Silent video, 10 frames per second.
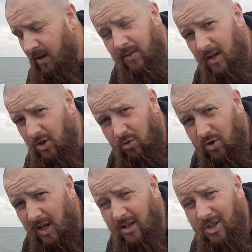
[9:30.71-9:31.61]
There is no
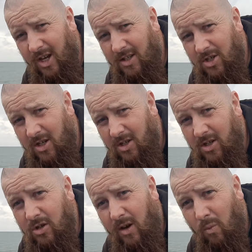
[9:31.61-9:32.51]
second chances.
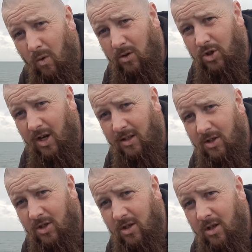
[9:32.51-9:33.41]
You get one
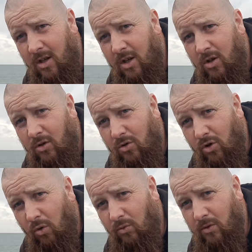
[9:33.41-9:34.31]
chance,
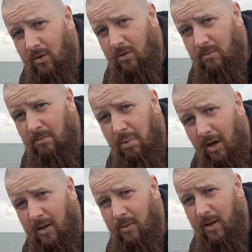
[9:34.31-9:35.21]
don't
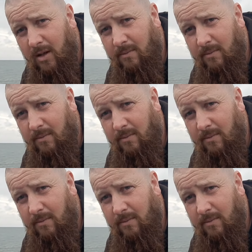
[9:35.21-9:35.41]
play with it.